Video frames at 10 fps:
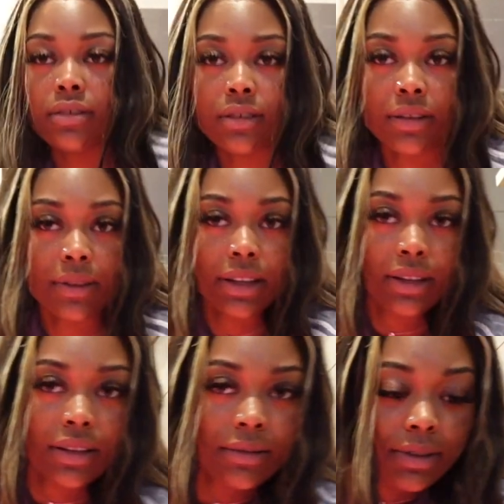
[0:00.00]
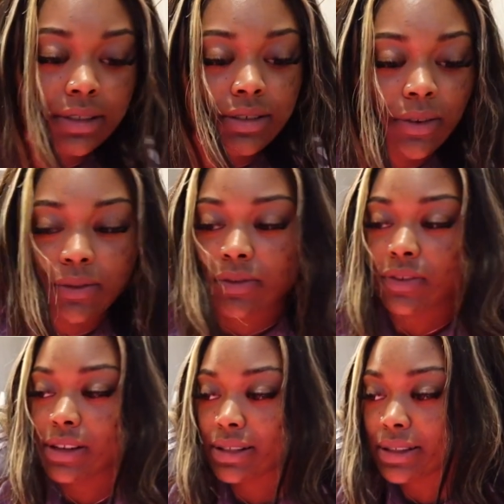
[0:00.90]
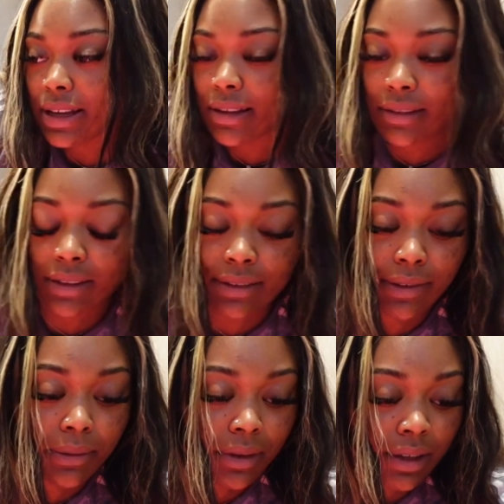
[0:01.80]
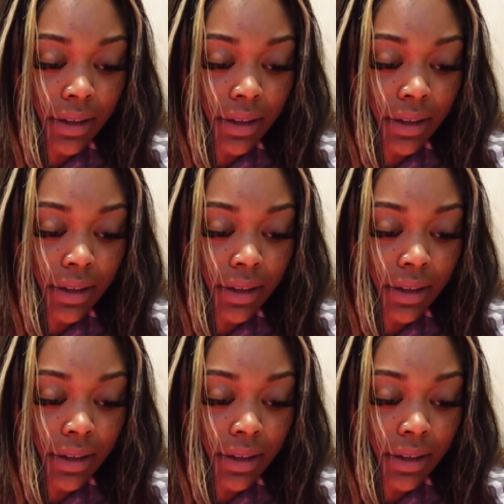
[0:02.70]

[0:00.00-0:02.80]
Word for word: Alright, y'all, we just go freestyle this one.